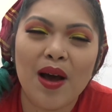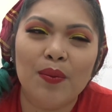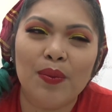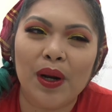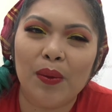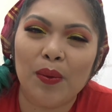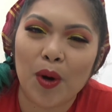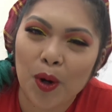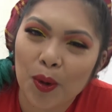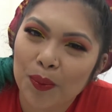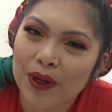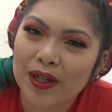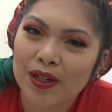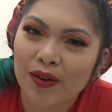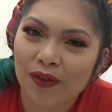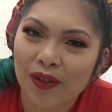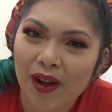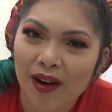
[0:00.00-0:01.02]
But I'm hoping
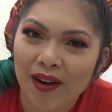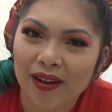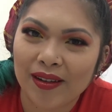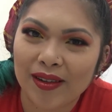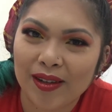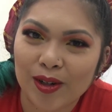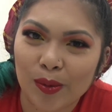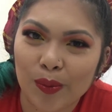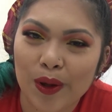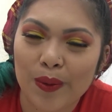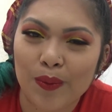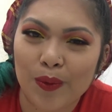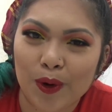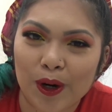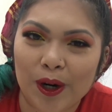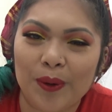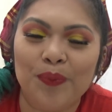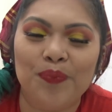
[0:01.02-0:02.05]
to vlog a little bit
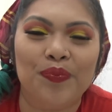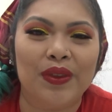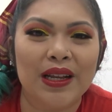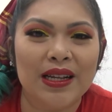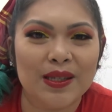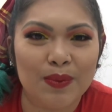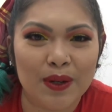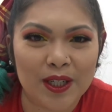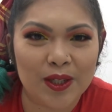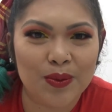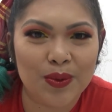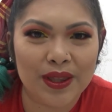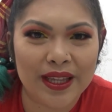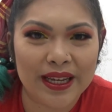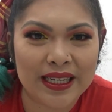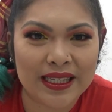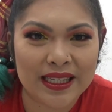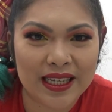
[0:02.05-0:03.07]
more, especially with
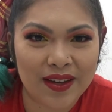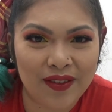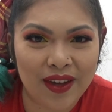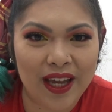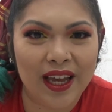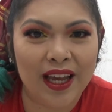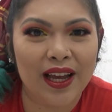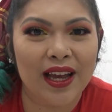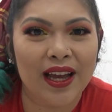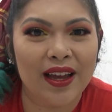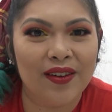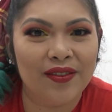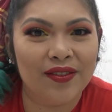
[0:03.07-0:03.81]
Thanksgiving,